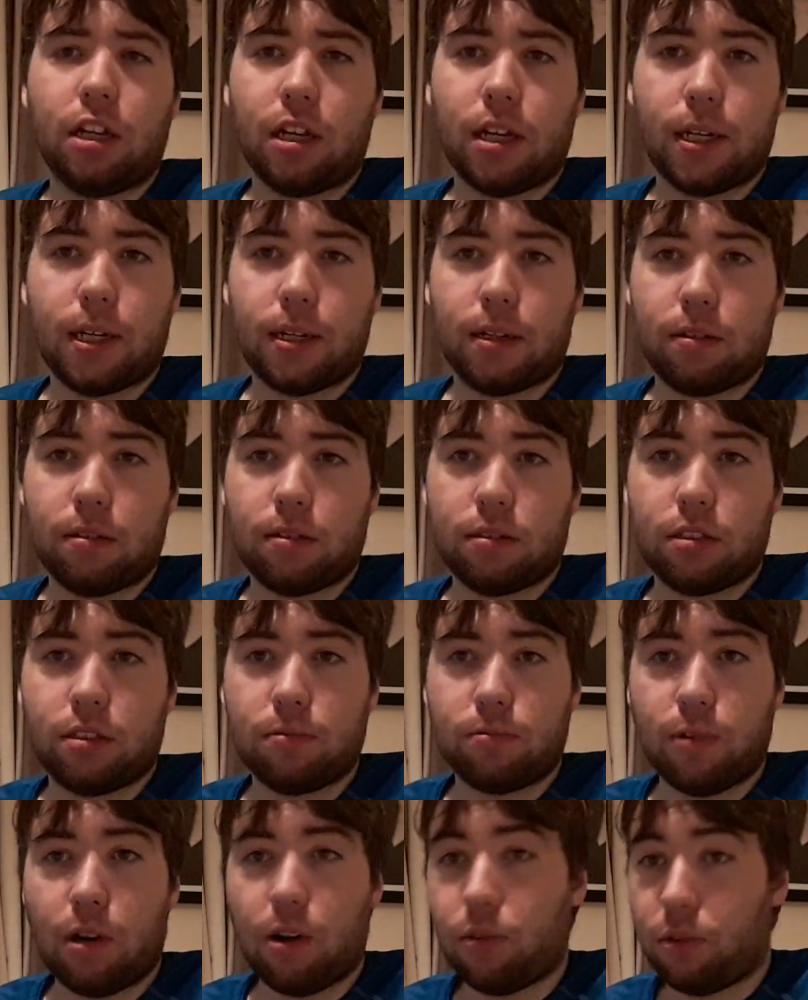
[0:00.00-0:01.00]
The
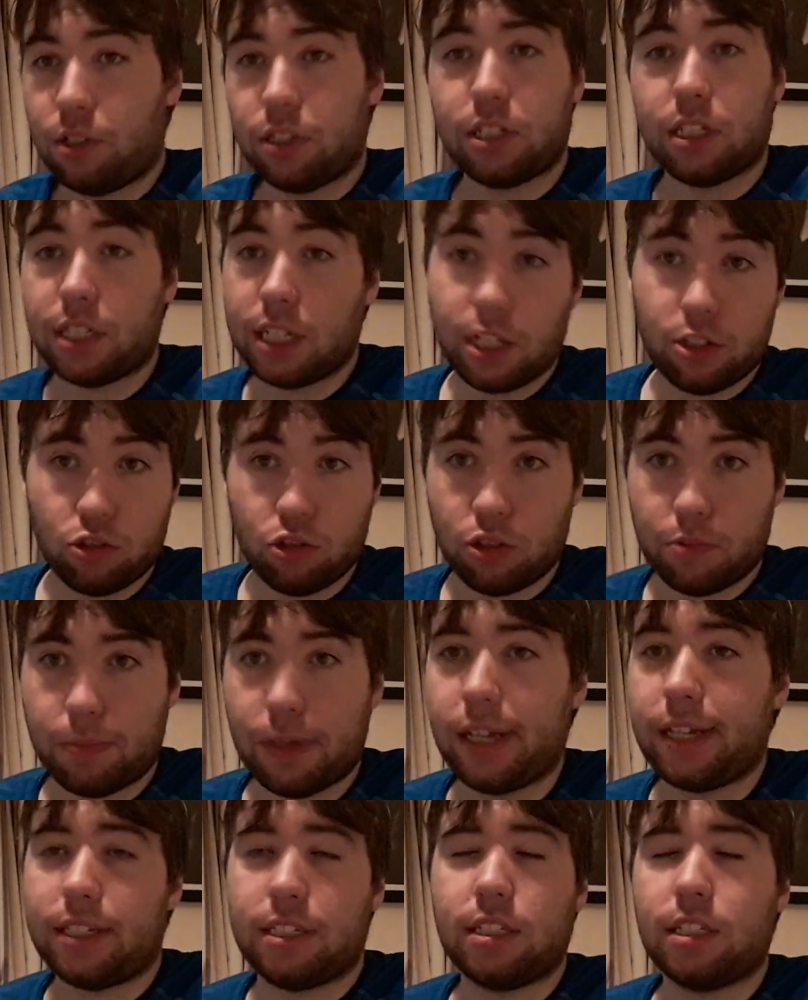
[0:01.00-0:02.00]
world is a dangerous
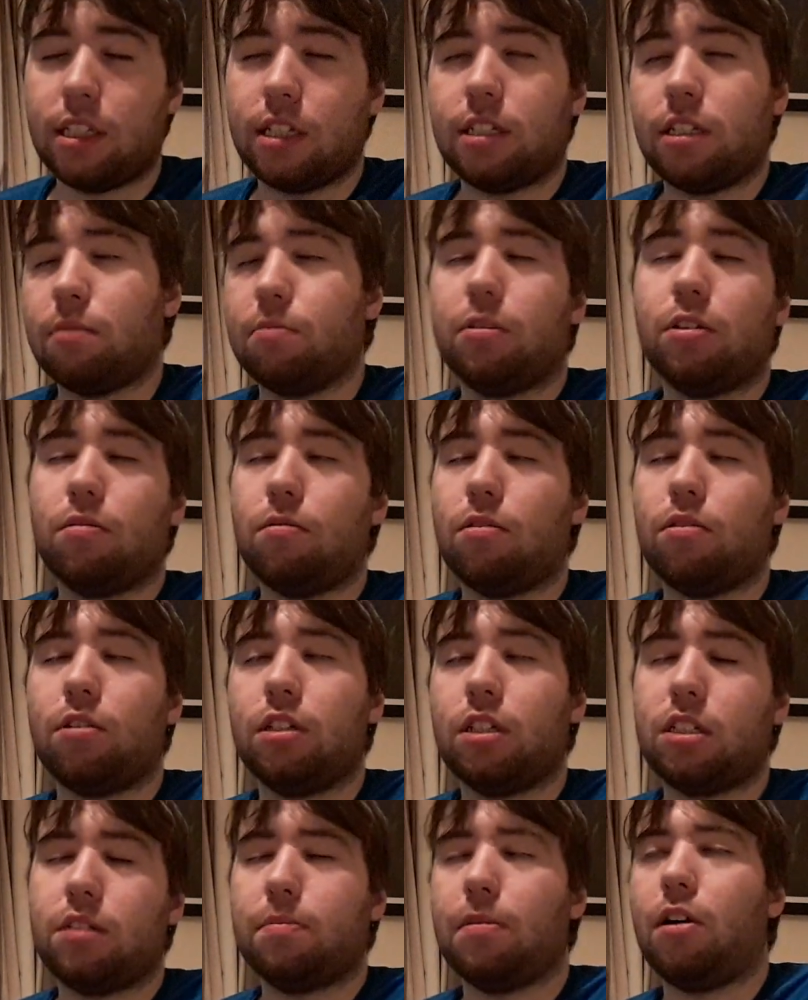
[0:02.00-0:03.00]
place, it is, and we're
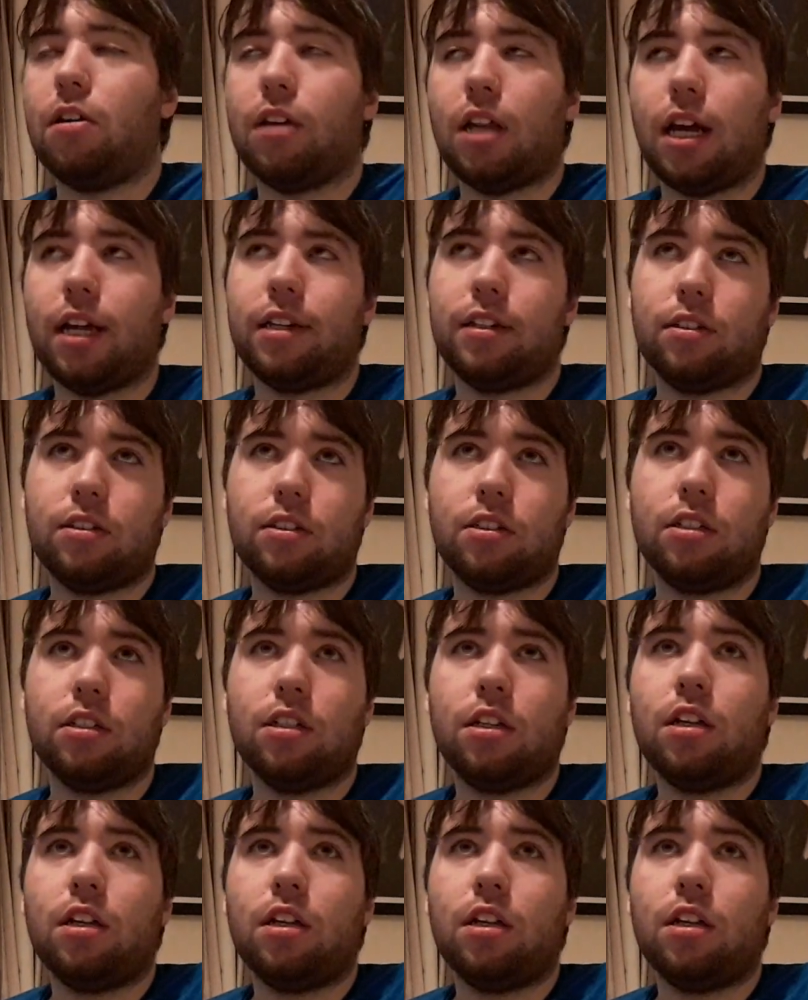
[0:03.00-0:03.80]
only a small island.